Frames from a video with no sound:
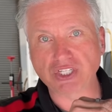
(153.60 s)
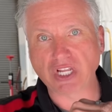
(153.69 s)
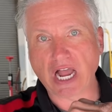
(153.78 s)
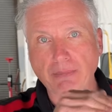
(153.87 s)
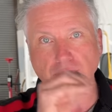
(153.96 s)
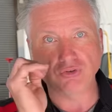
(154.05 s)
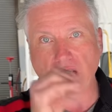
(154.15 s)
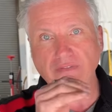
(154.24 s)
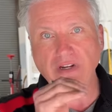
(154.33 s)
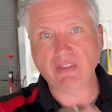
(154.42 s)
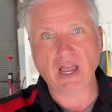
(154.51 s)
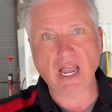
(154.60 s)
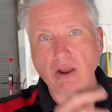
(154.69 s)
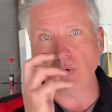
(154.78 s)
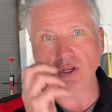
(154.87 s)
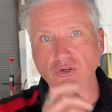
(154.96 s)
stop. You're driving down the
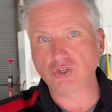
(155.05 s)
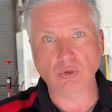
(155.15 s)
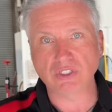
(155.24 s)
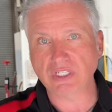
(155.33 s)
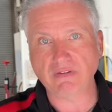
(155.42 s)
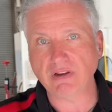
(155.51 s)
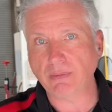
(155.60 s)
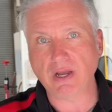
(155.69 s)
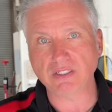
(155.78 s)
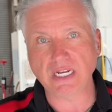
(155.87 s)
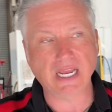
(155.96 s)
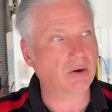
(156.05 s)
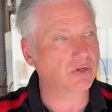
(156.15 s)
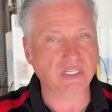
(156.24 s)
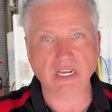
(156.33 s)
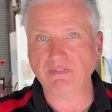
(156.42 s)
highway, you're doing 70 miles an
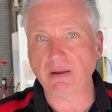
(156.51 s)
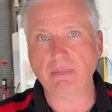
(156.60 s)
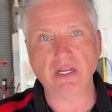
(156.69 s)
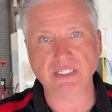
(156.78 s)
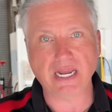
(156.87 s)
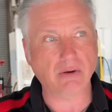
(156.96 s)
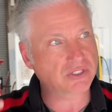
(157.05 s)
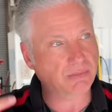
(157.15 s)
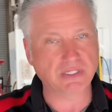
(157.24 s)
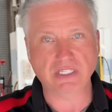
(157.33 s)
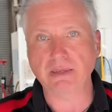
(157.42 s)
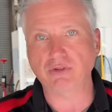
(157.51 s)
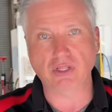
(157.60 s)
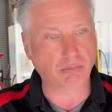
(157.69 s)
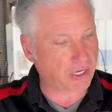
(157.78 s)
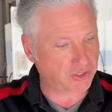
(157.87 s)
hour, 75 miles an hour, somebody slams on
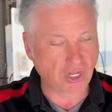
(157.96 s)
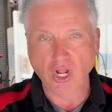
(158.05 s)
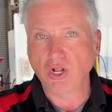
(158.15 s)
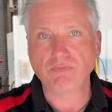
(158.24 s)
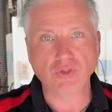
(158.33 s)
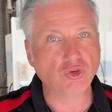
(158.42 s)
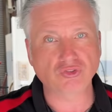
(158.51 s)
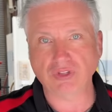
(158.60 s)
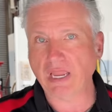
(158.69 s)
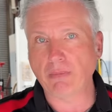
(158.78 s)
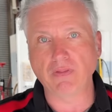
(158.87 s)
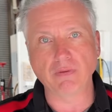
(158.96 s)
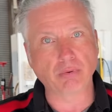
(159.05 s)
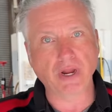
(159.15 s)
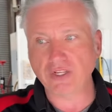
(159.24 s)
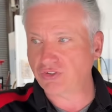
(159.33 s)
the brakes, you slam on the
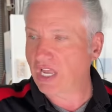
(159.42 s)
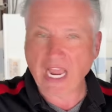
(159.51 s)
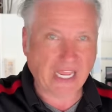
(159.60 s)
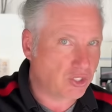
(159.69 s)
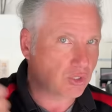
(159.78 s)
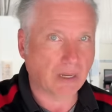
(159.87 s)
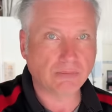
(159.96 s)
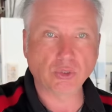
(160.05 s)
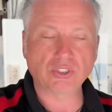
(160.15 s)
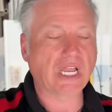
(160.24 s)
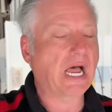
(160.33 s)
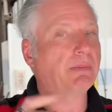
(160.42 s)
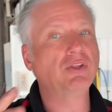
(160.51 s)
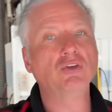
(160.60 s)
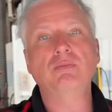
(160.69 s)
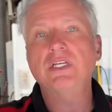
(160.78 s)
brakes, and you come to a stop
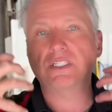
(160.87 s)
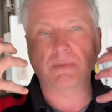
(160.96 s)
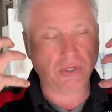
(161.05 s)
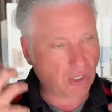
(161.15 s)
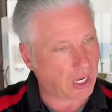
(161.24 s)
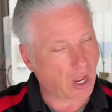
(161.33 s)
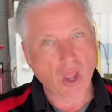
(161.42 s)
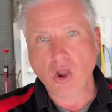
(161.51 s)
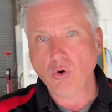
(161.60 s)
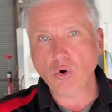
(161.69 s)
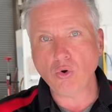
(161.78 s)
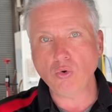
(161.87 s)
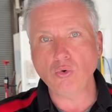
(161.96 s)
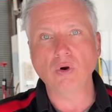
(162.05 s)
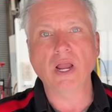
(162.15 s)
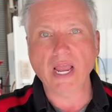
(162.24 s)
and you miss them, and you're like,
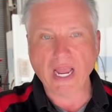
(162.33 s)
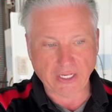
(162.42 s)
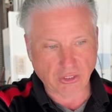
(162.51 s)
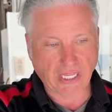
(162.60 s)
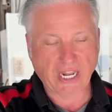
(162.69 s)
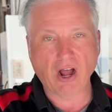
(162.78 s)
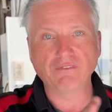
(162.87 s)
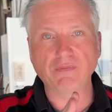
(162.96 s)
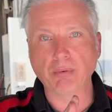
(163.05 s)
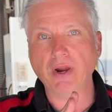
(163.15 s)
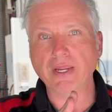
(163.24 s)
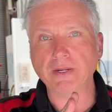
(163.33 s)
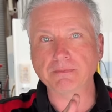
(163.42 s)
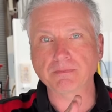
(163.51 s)
whoo, you let off the brake.